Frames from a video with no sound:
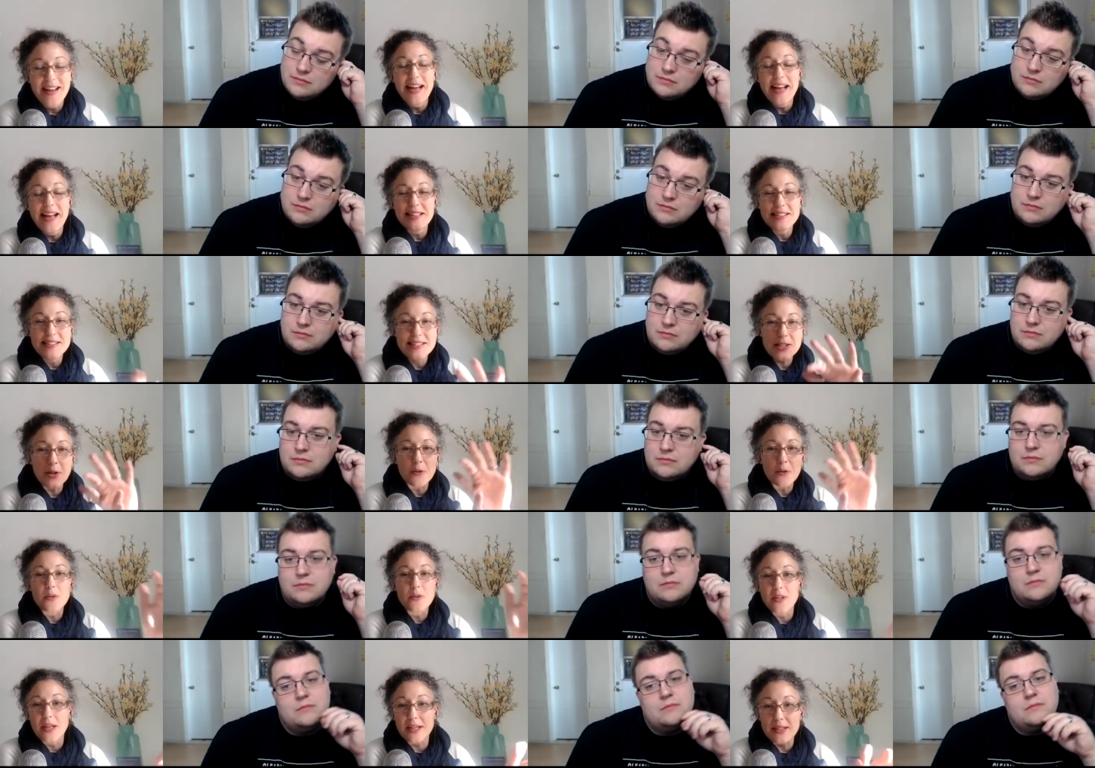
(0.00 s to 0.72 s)

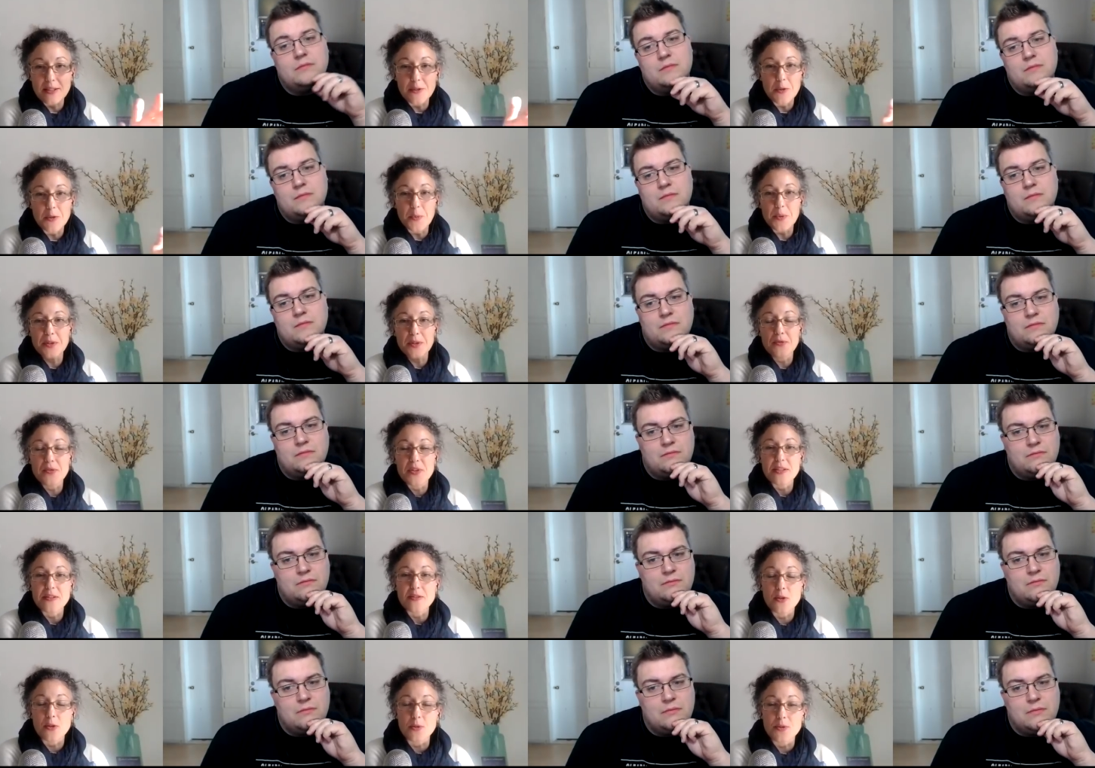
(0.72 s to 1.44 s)
Speaker 1: sell a little bit of their
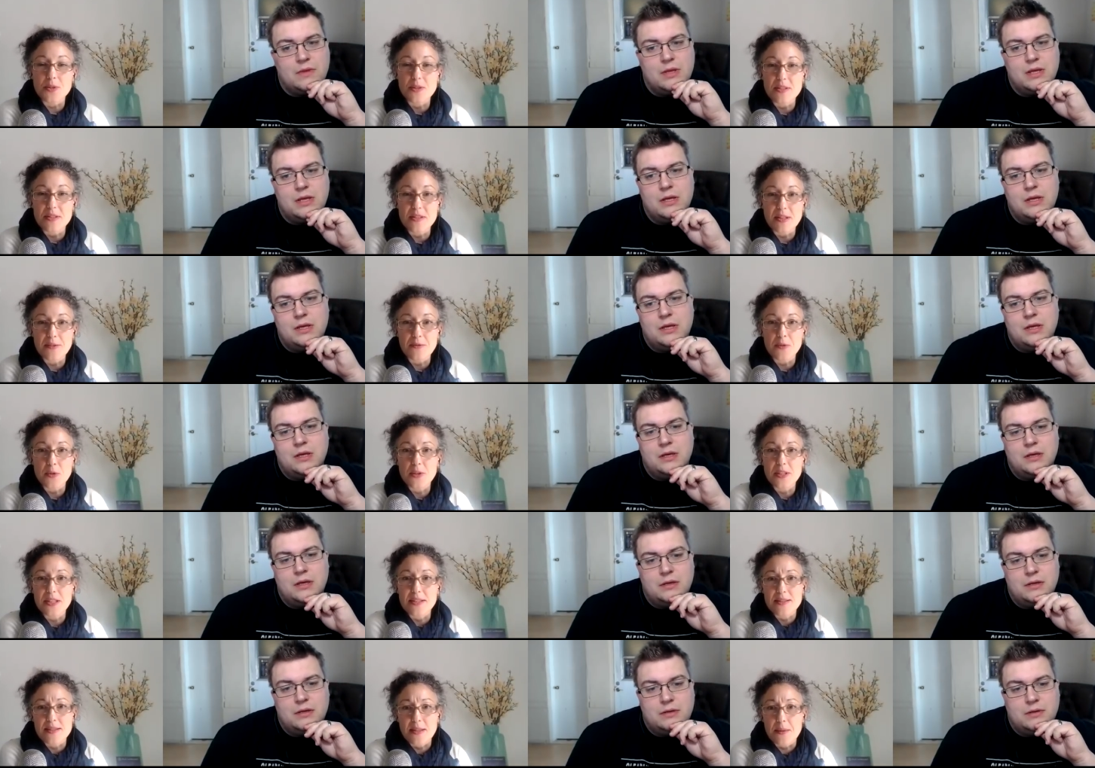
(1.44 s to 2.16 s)
soul to the devil
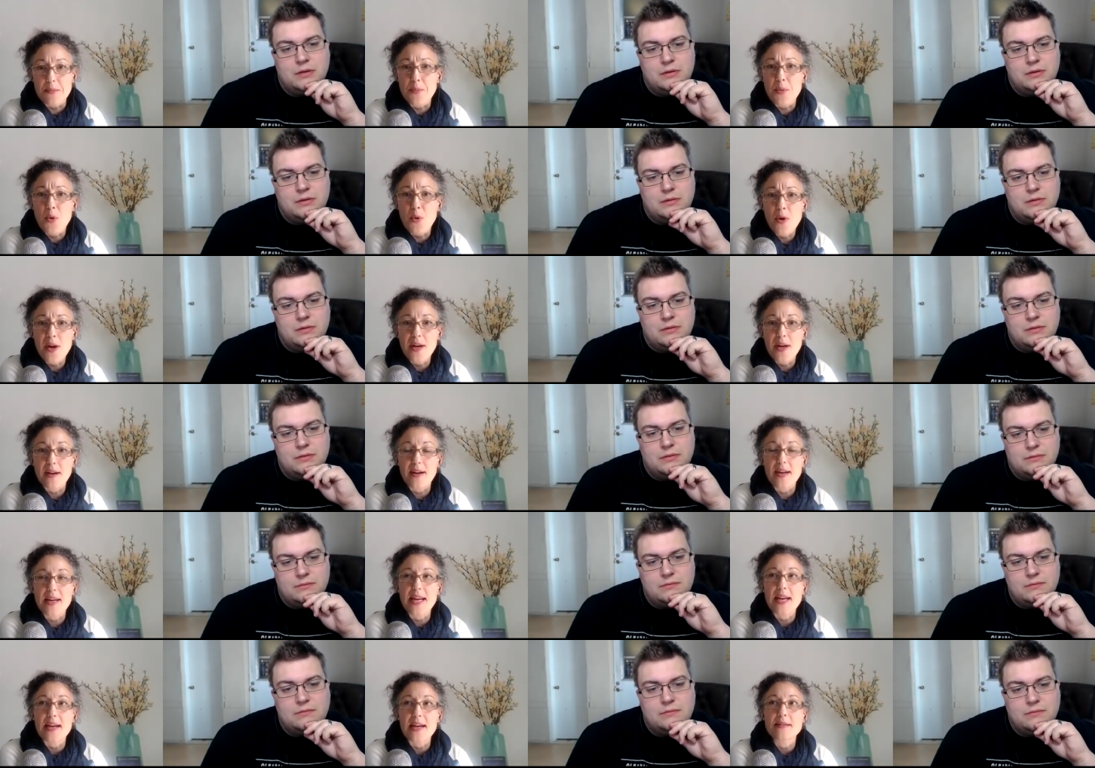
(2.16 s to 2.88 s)
at some point, I
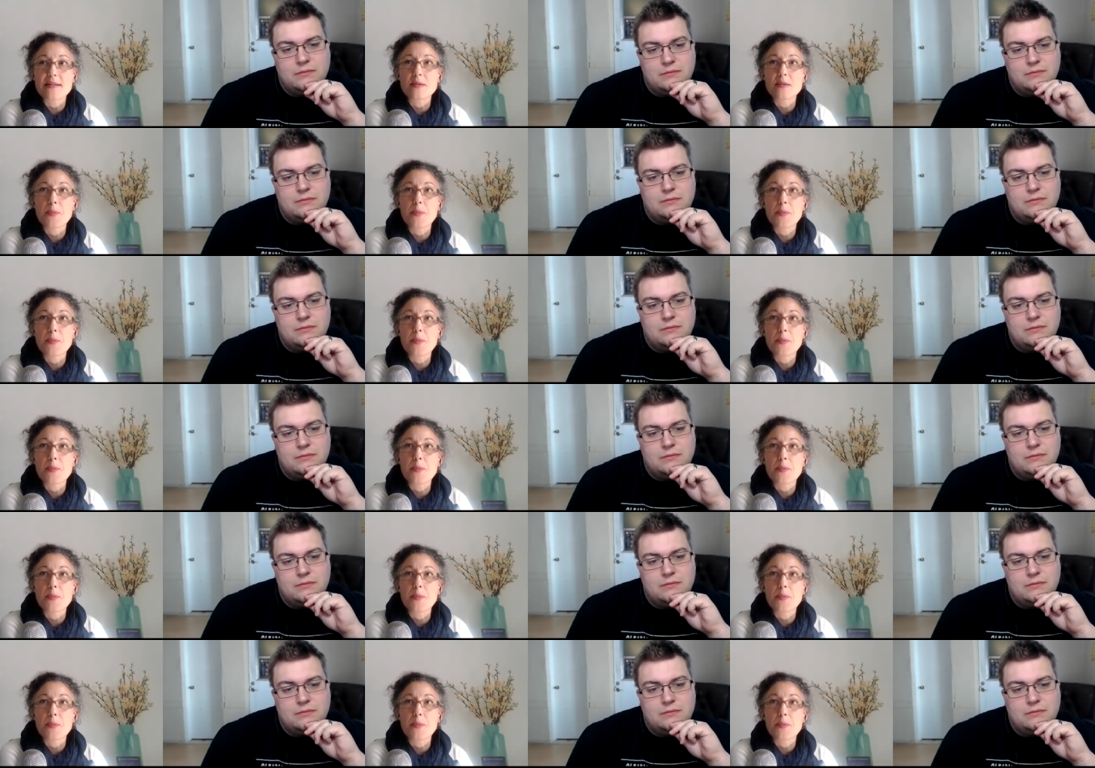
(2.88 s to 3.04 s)
guess.